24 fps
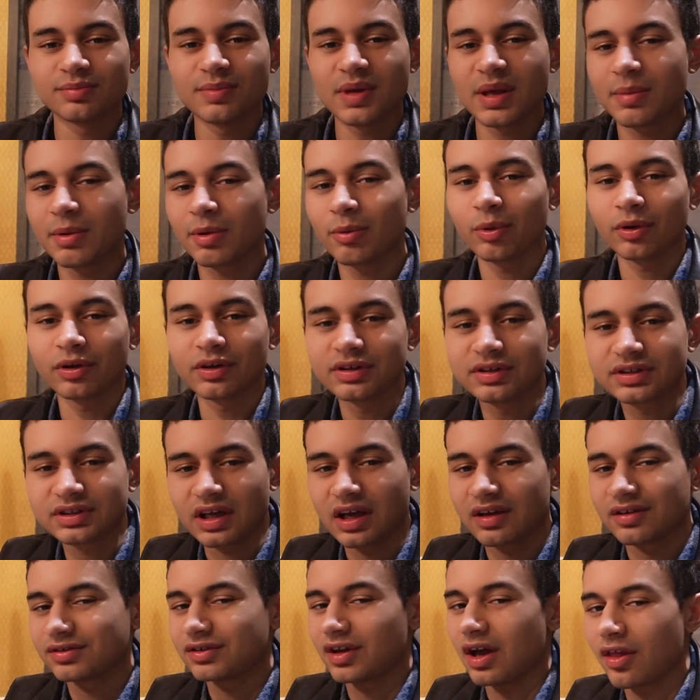maybe we'll
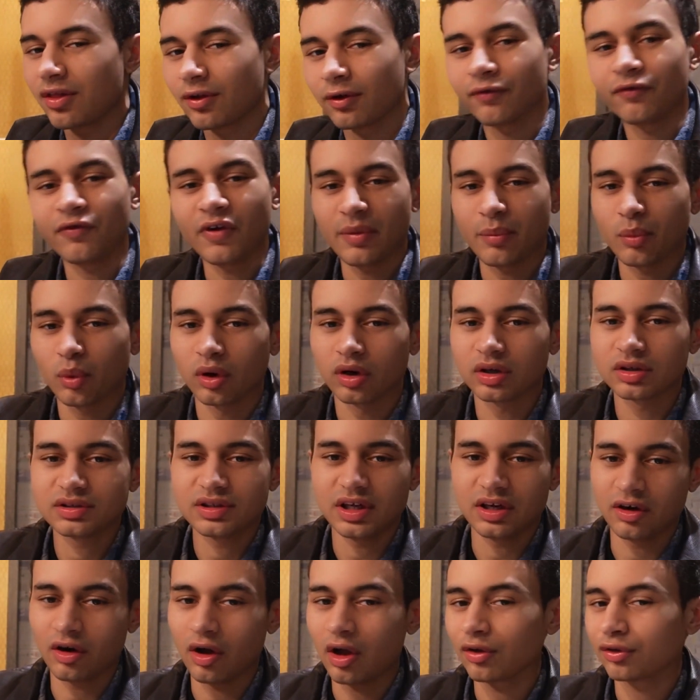discuss other frameworks that
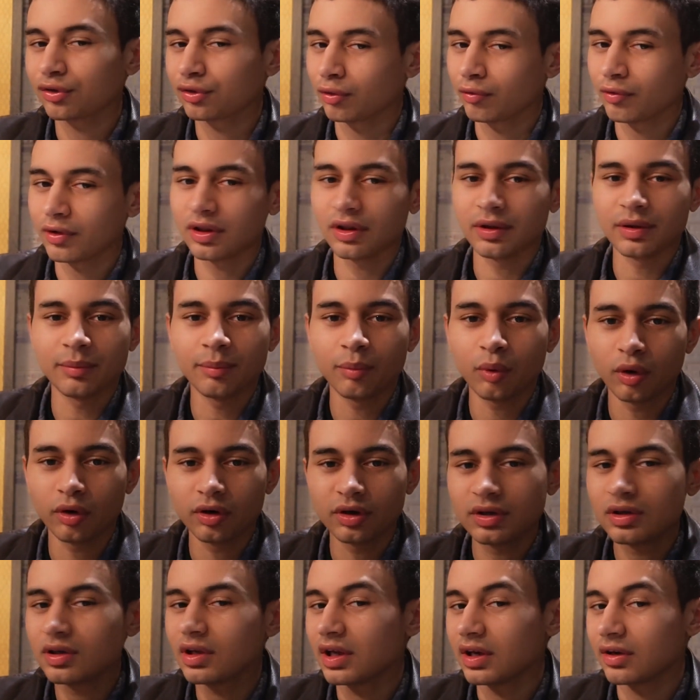are also really
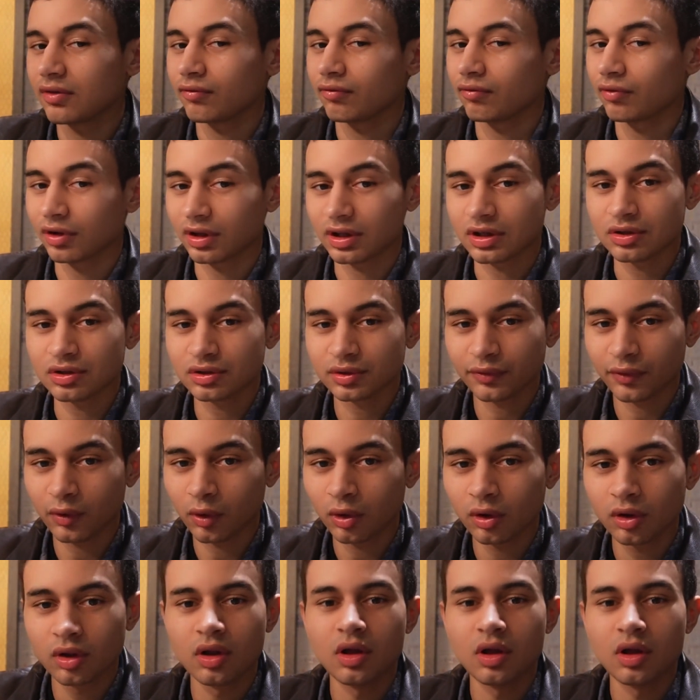important and really useful.